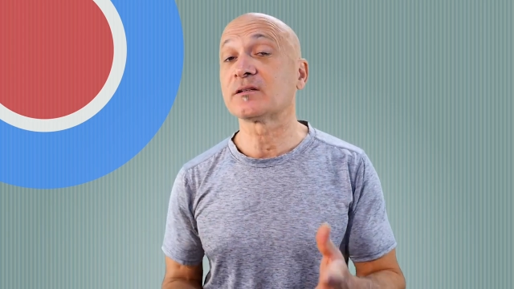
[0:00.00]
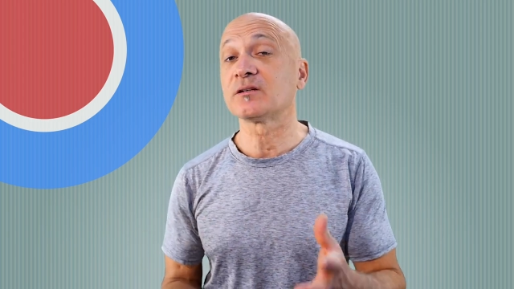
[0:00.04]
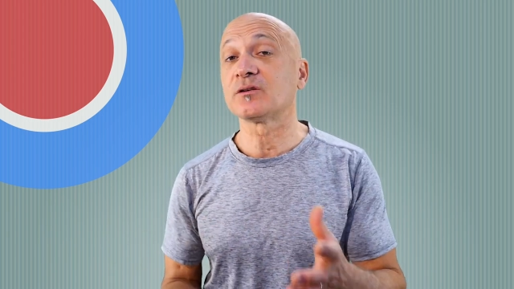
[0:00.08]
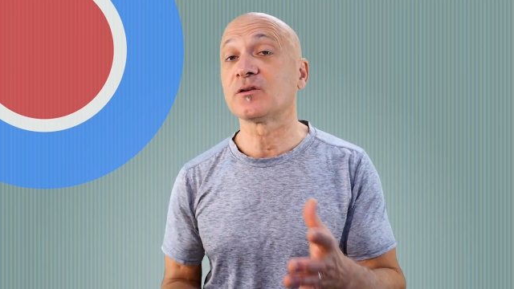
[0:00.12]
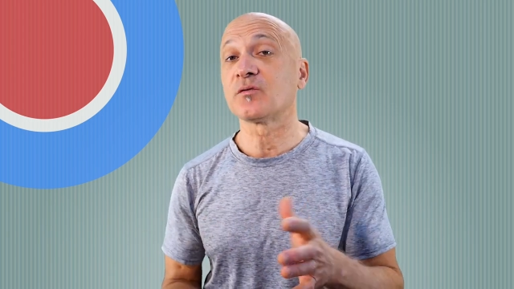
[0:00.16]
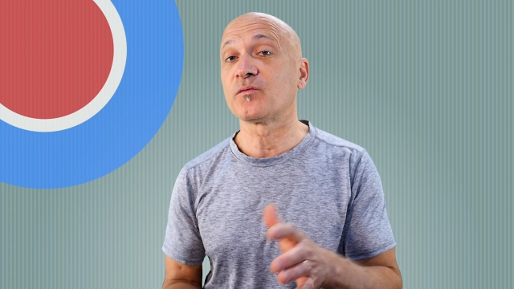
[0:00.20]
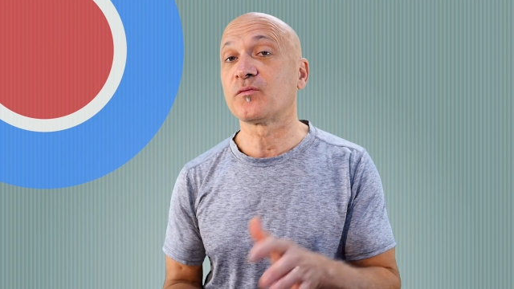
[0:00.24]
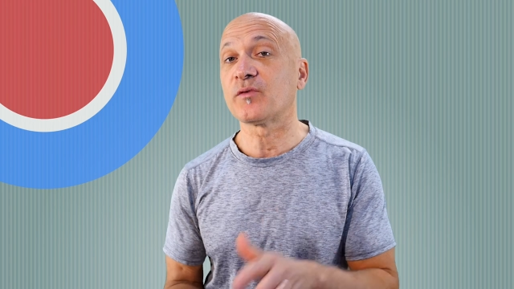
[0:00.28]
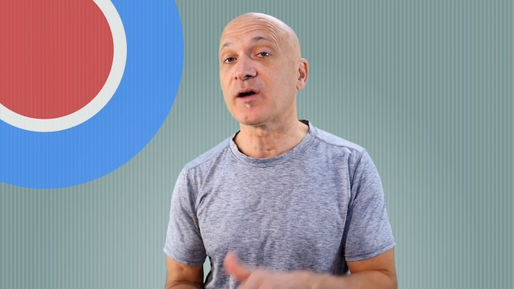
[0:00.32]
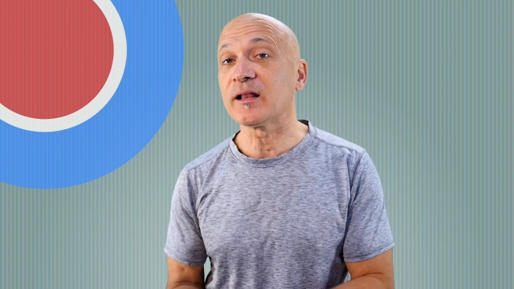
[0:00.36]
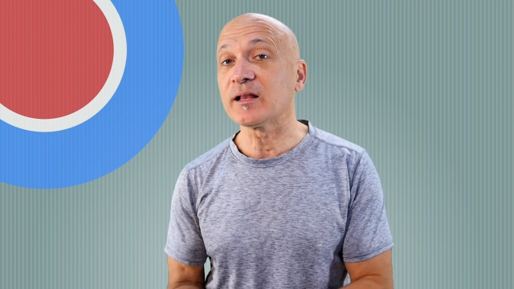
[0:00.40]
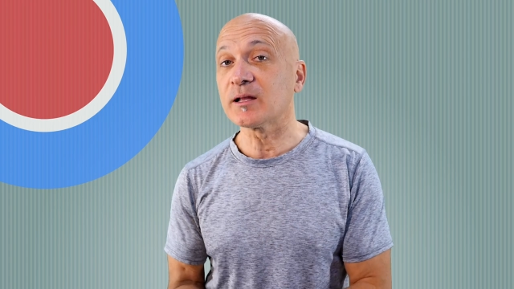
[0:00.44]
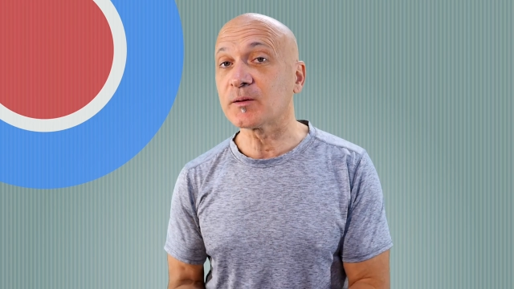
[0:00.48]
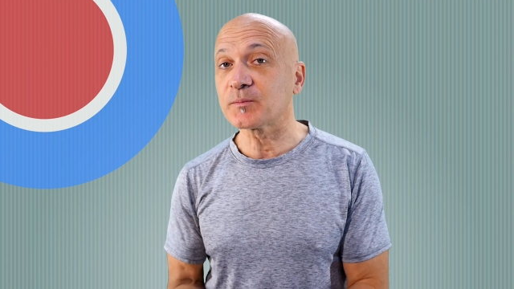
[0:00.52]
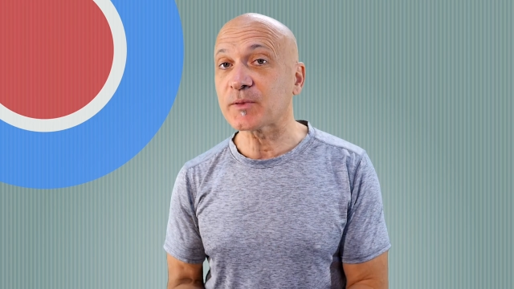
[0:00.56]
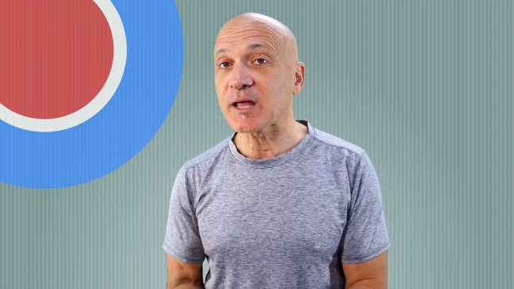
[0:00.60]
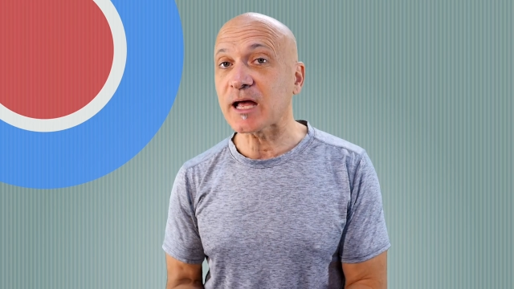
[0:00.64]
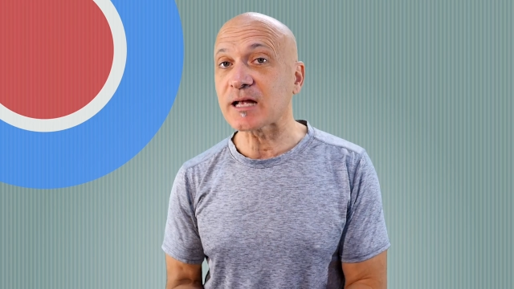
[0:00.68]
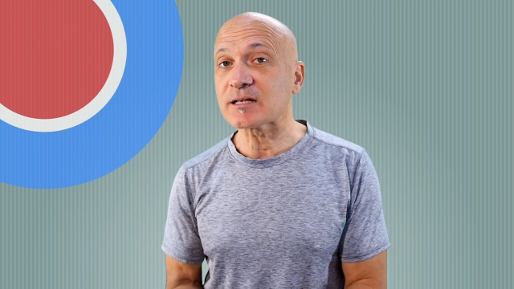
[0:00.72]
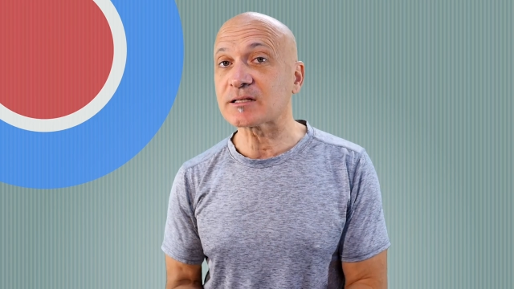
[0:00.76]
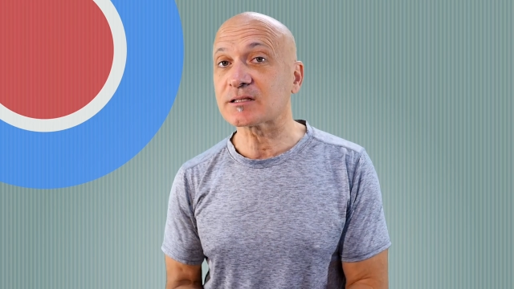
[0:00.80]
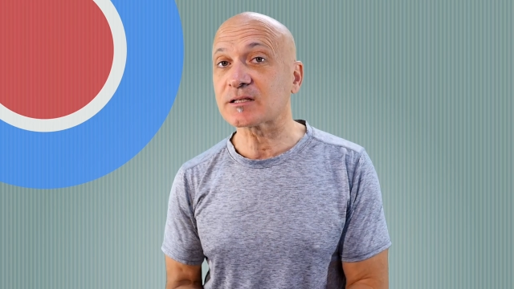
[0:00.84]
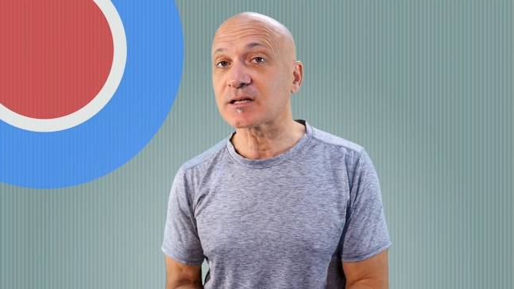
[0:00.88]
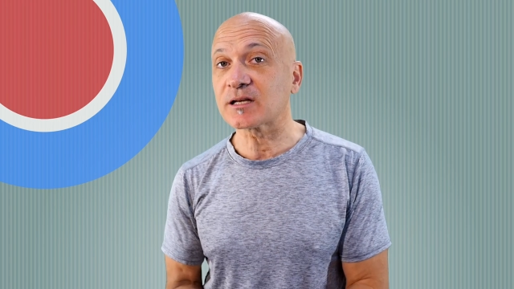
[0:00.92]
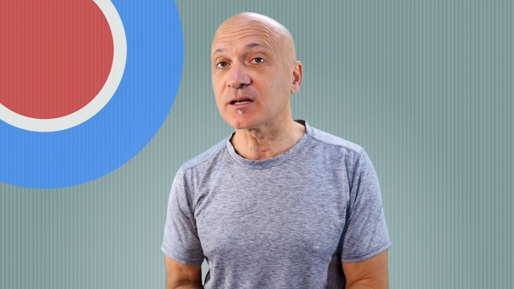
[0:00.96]
to develop
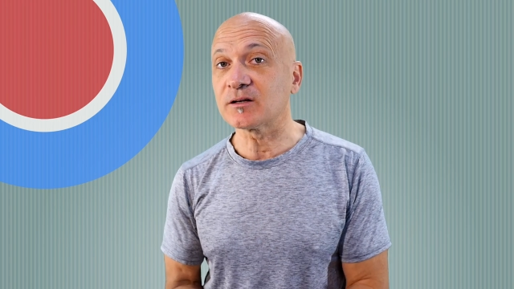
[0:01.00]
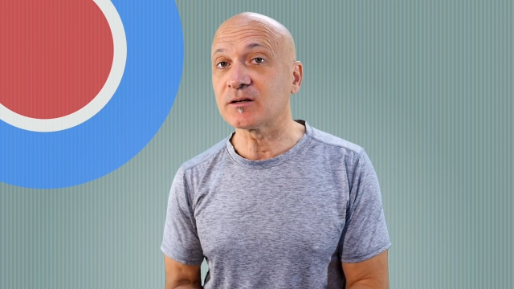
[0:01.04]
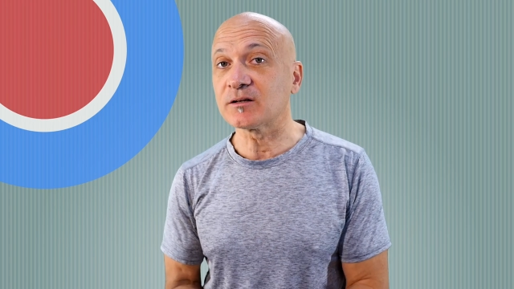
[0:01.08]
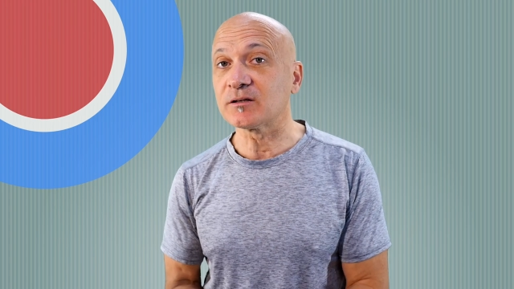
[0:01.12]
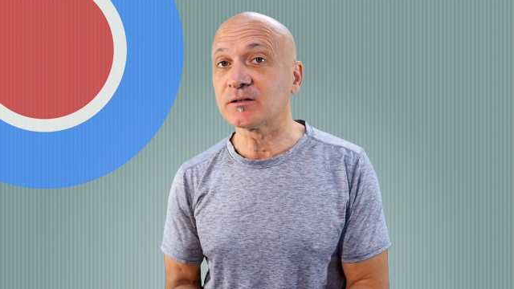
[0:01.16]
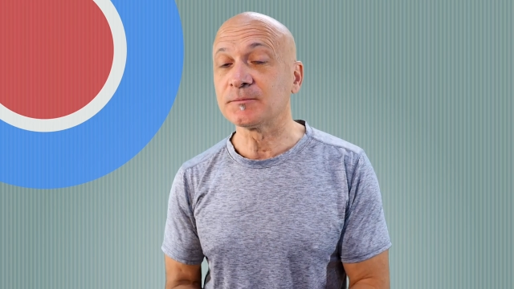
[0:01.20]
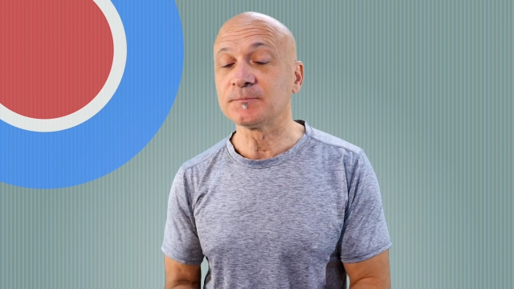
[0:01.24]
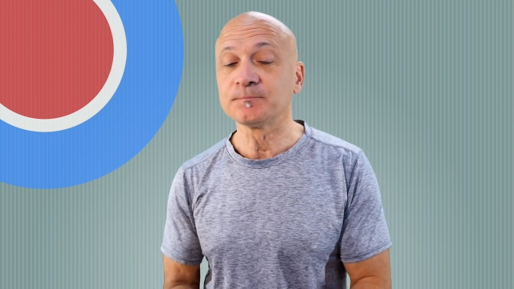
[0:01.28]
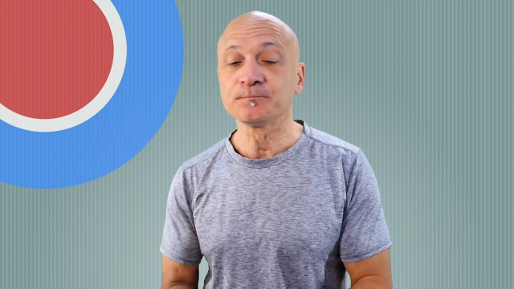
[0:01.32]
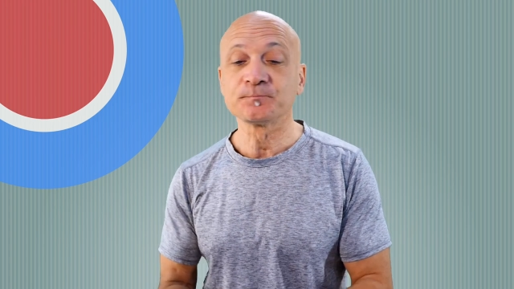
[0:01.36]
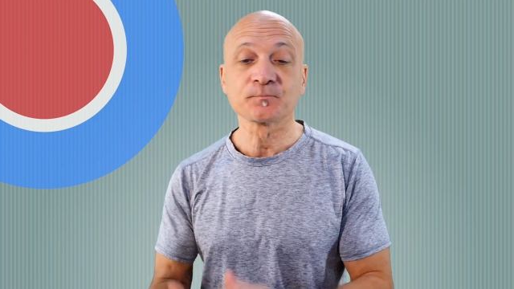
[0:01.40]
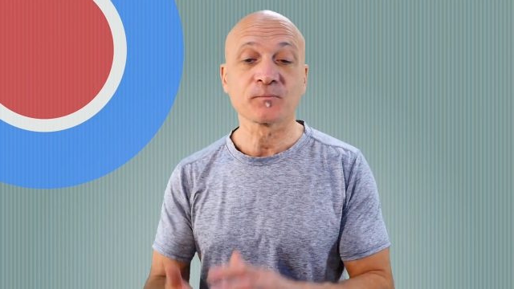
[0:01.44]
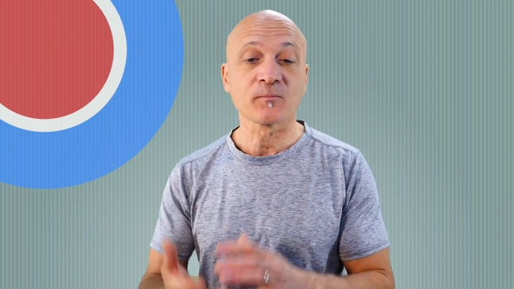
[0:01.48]
that skill,